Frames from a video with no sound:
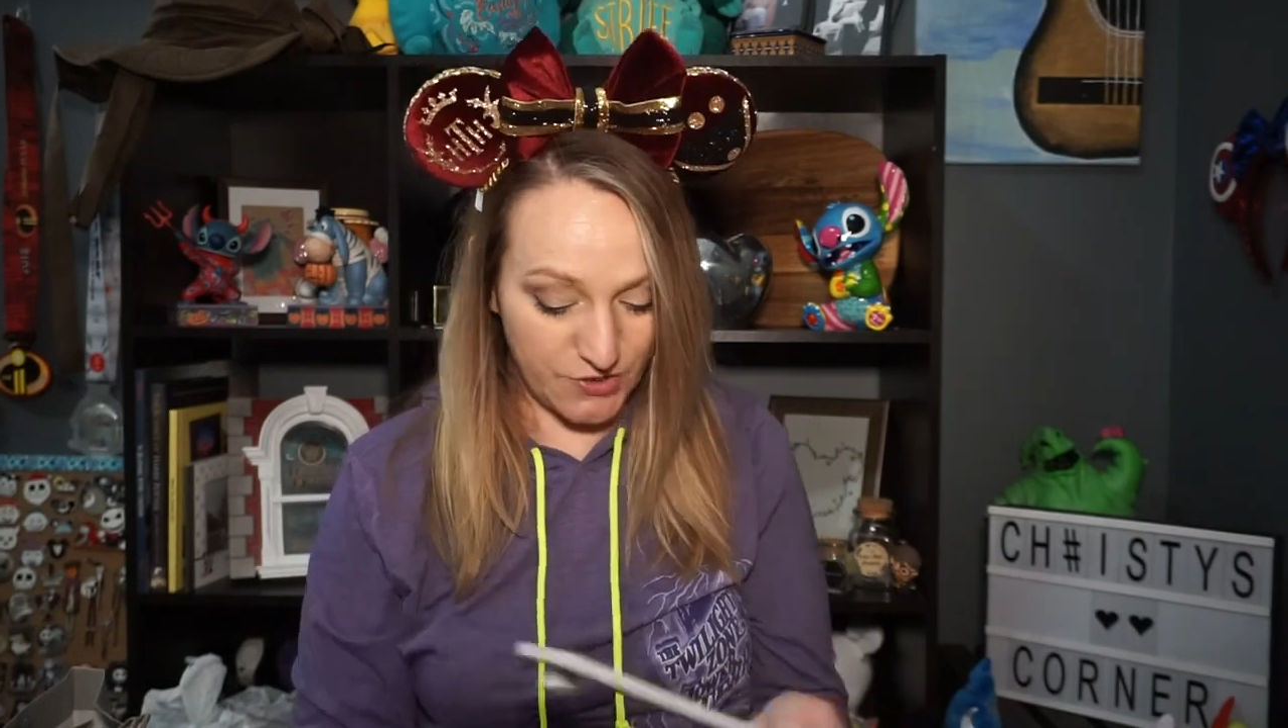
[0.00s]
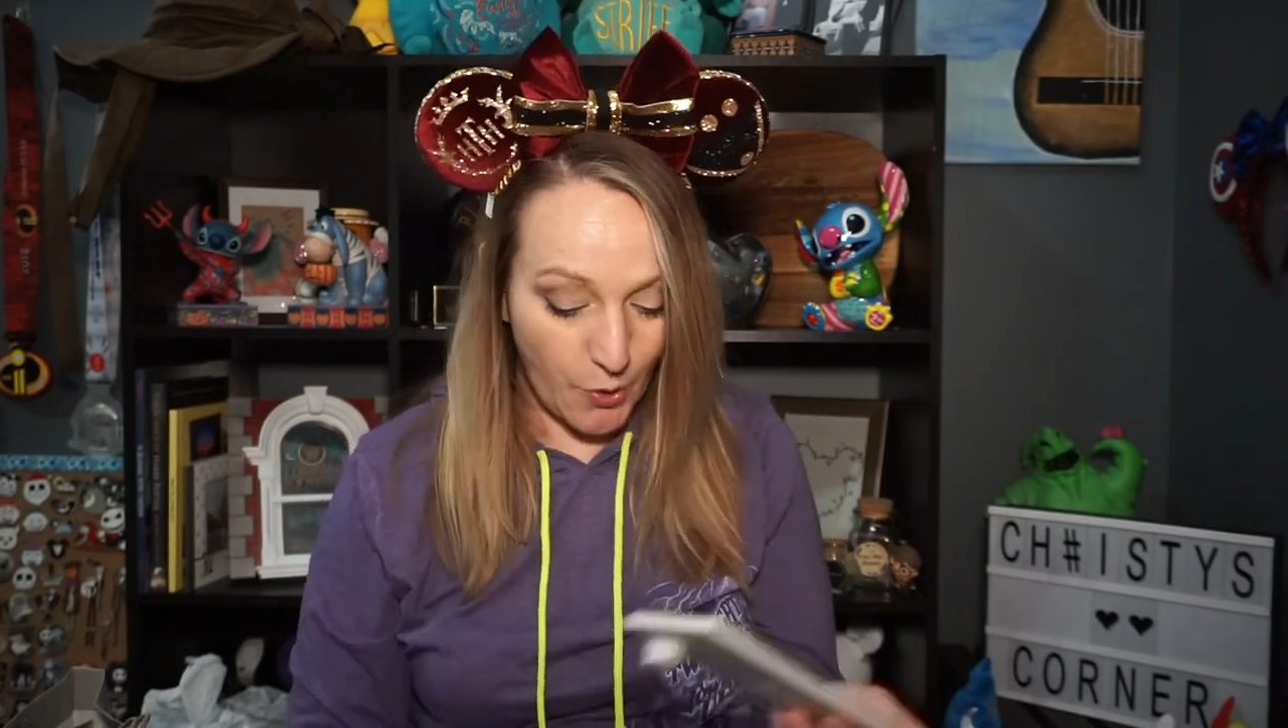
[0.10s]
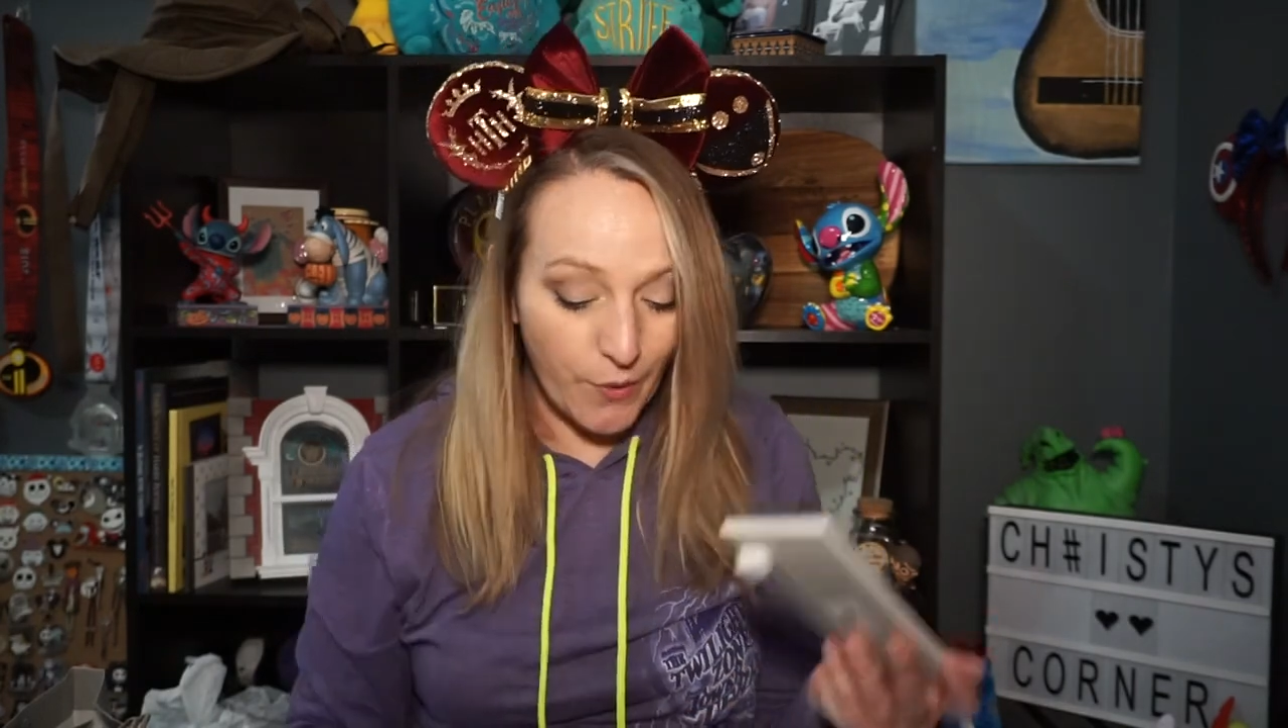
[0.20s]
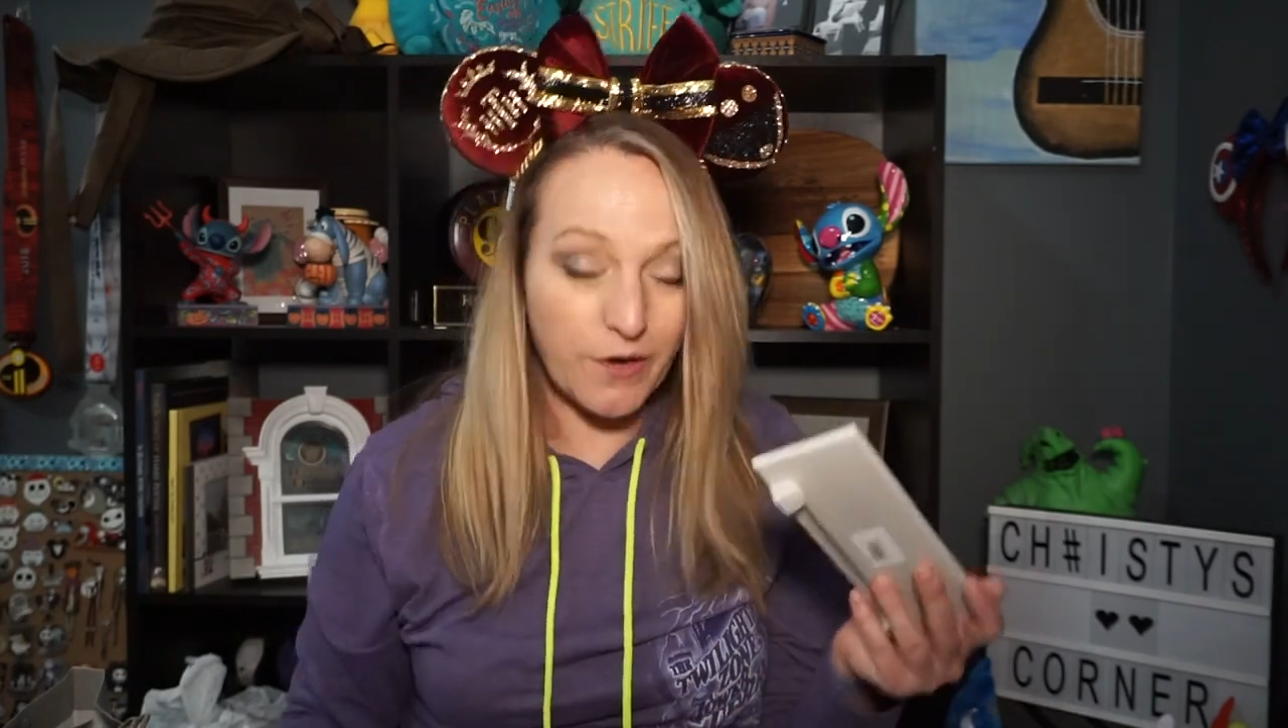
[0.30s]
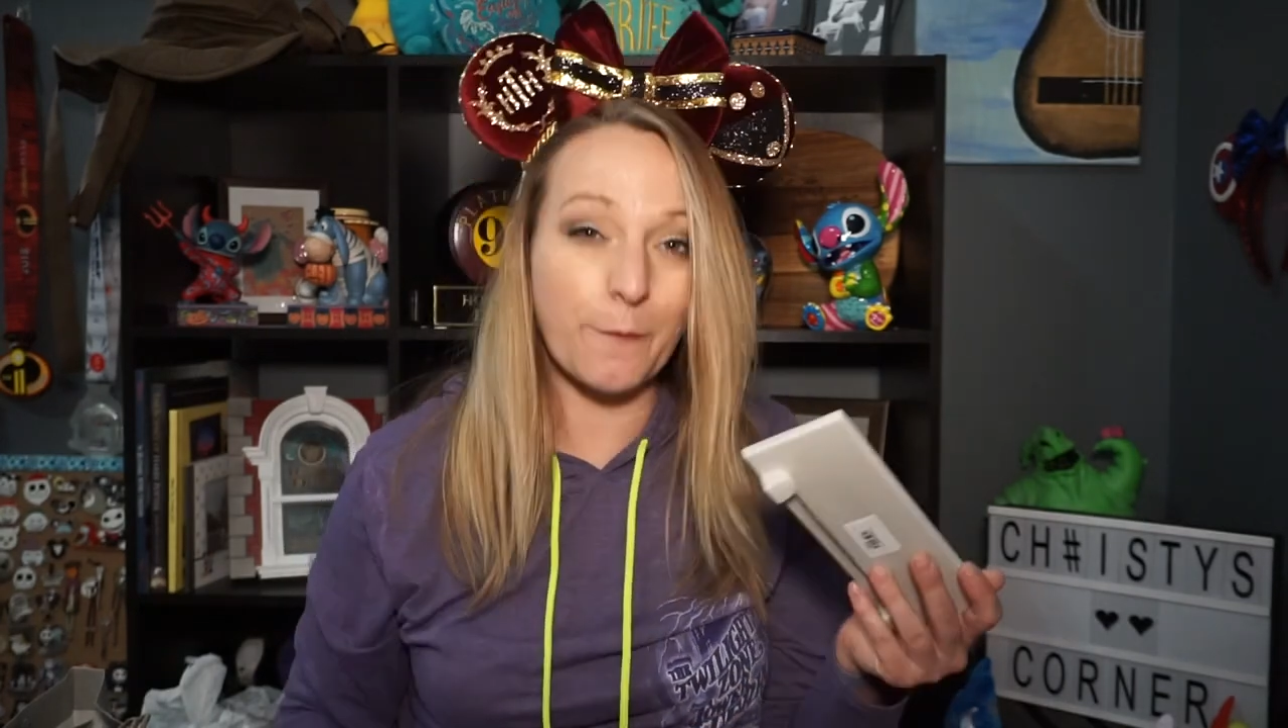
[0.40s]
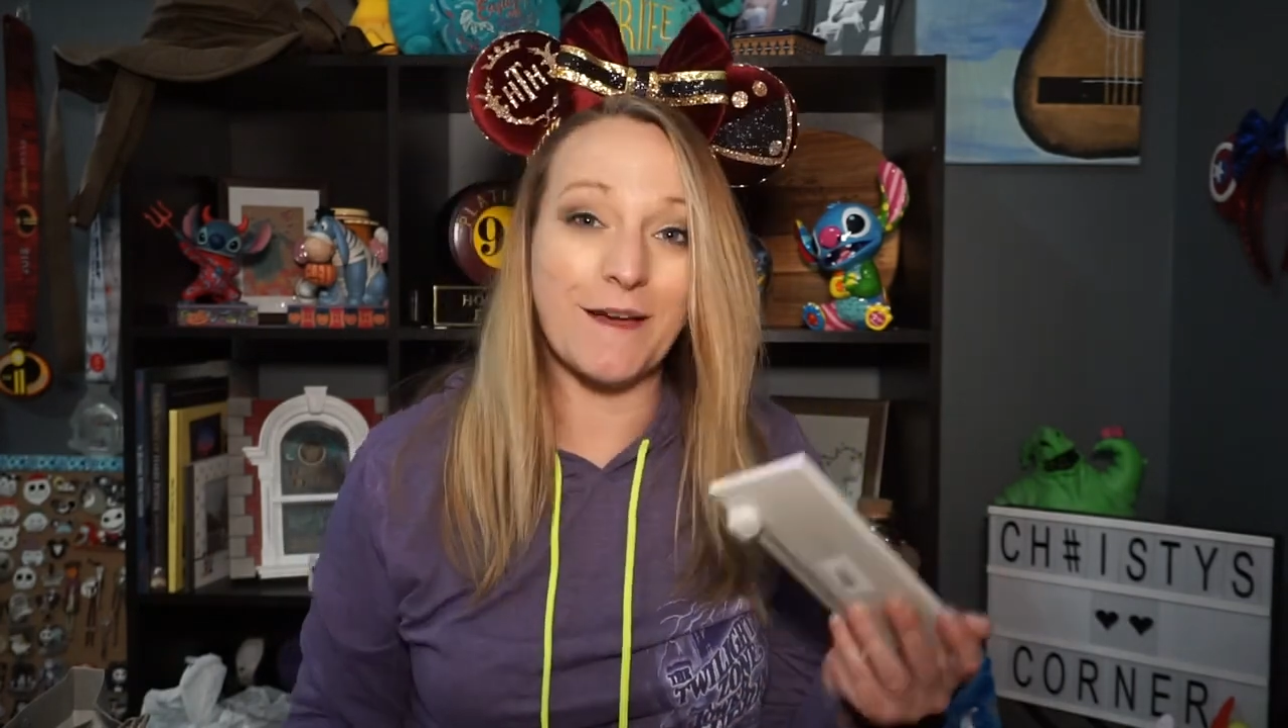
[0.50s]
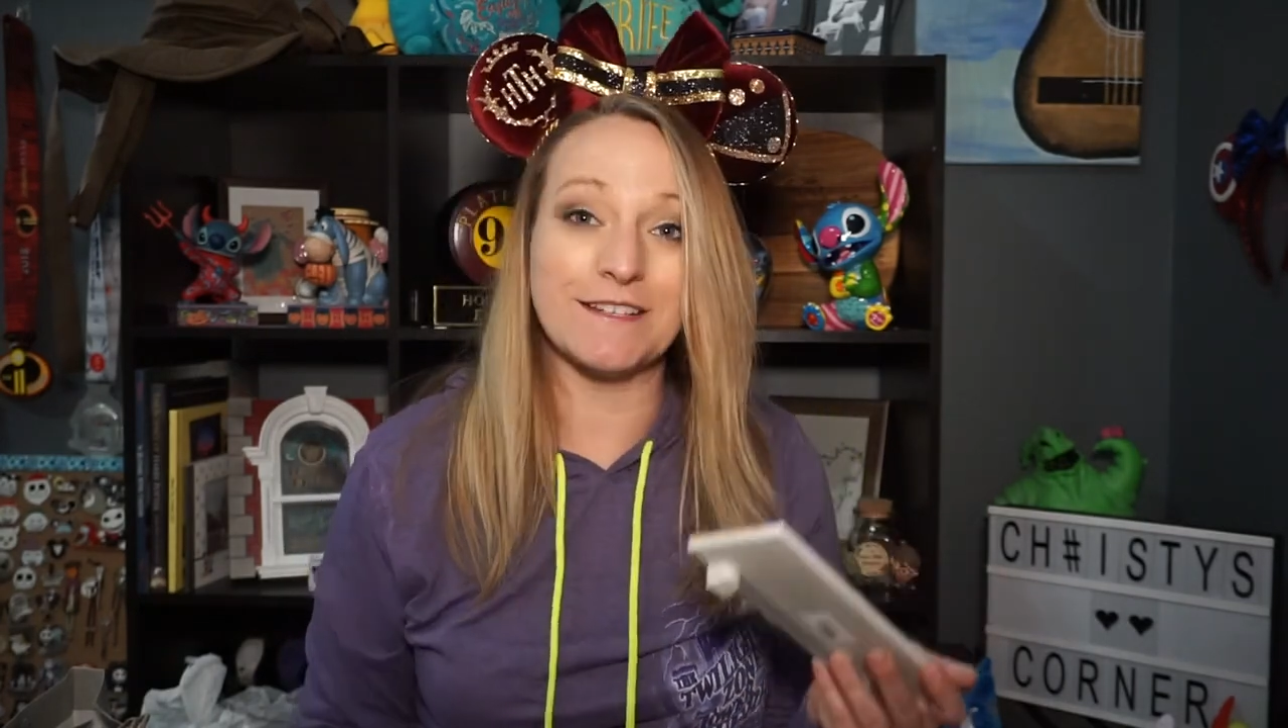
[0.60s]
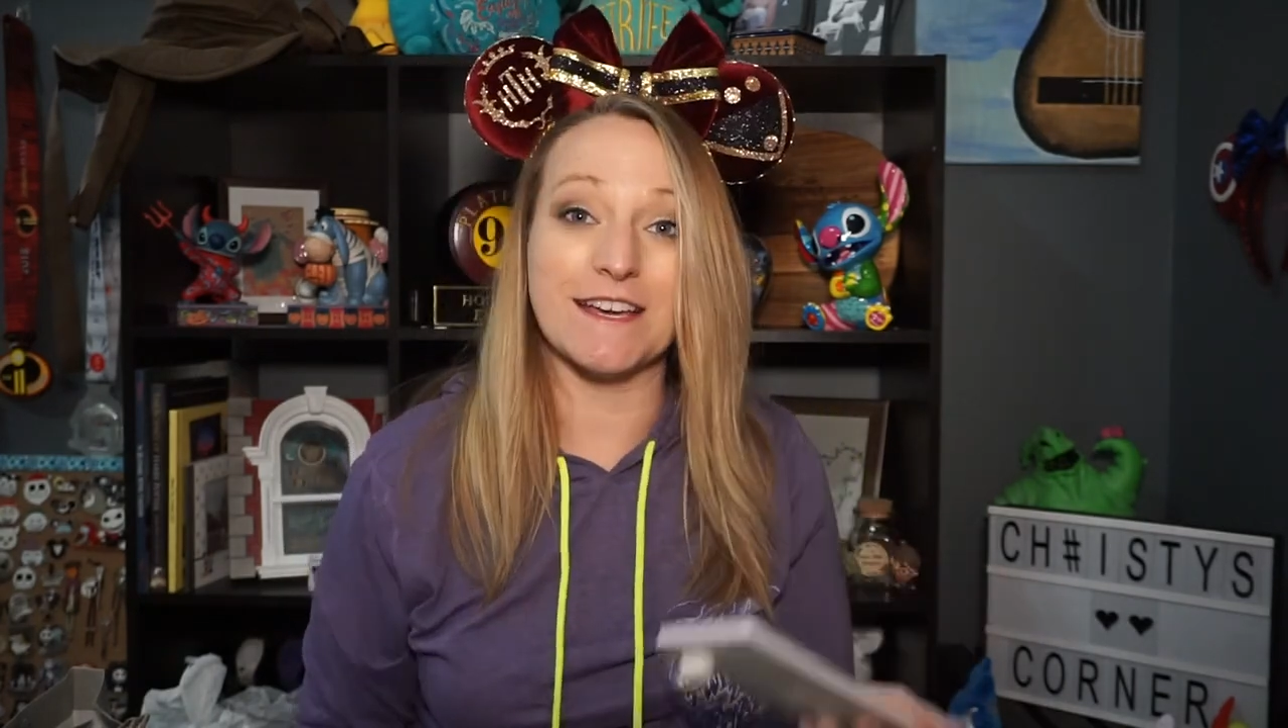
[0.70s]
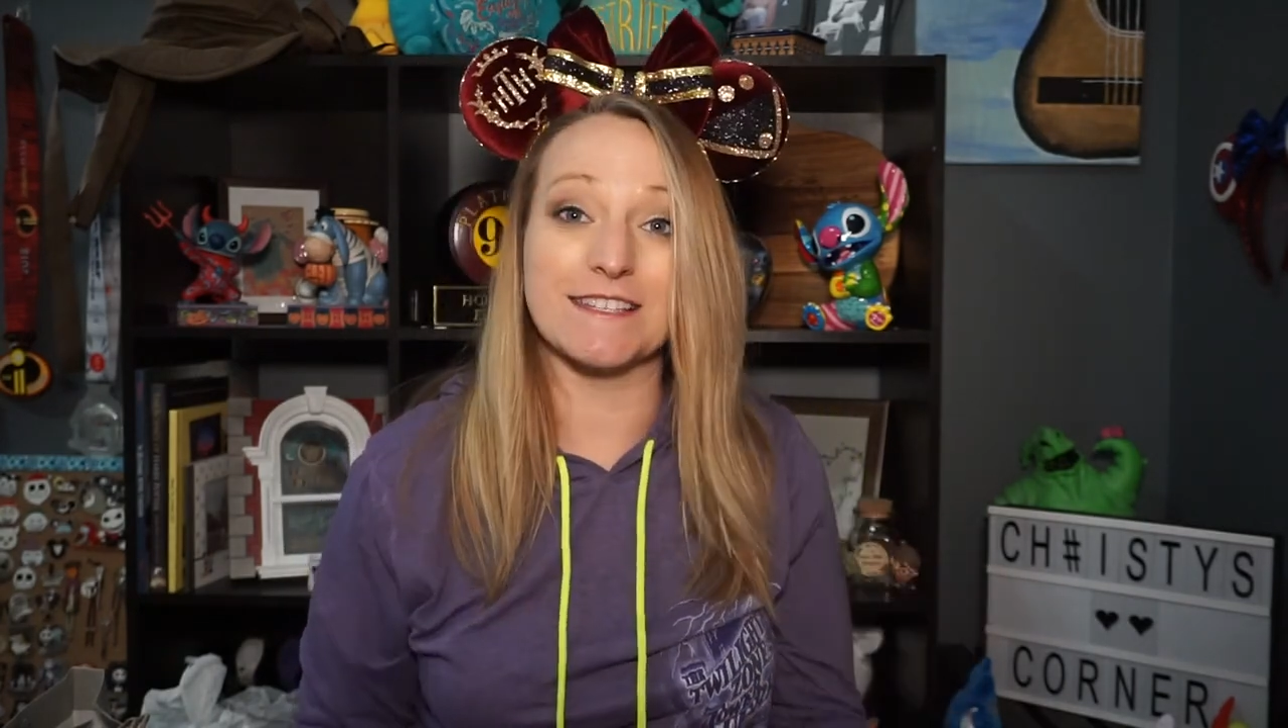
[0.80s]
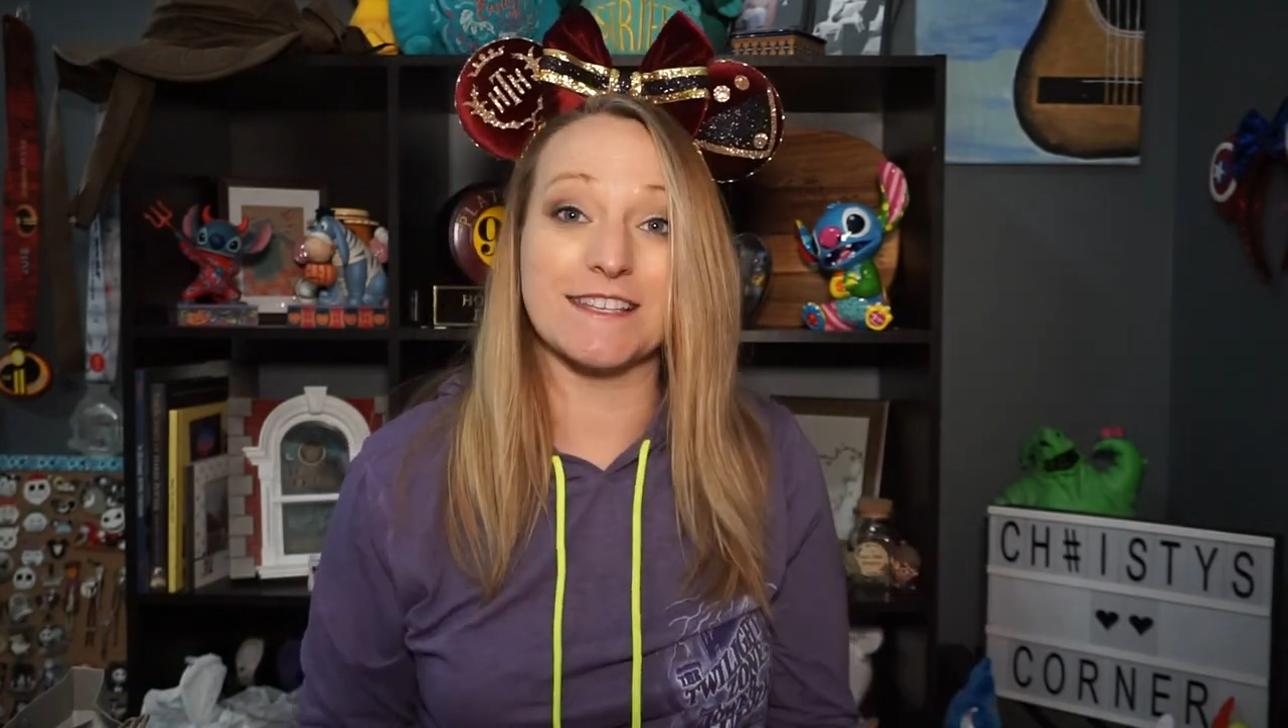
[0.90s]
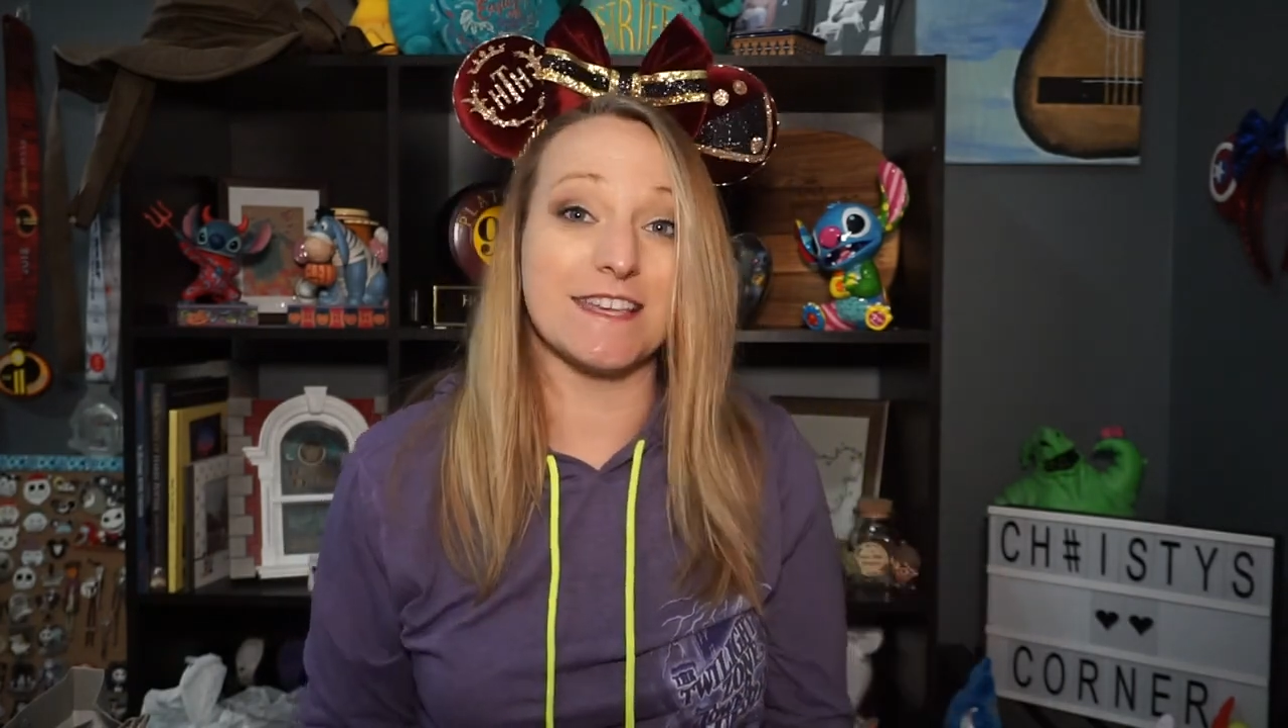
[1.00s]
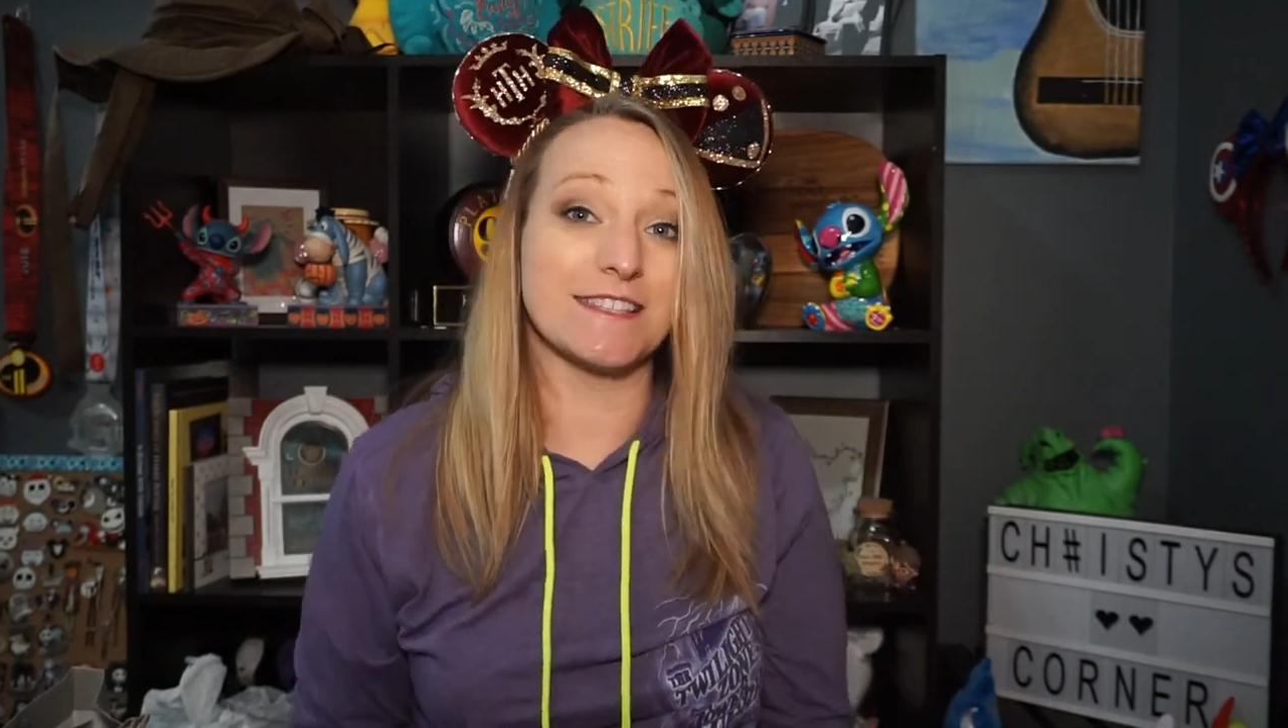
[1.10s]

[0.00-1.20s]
going on my desk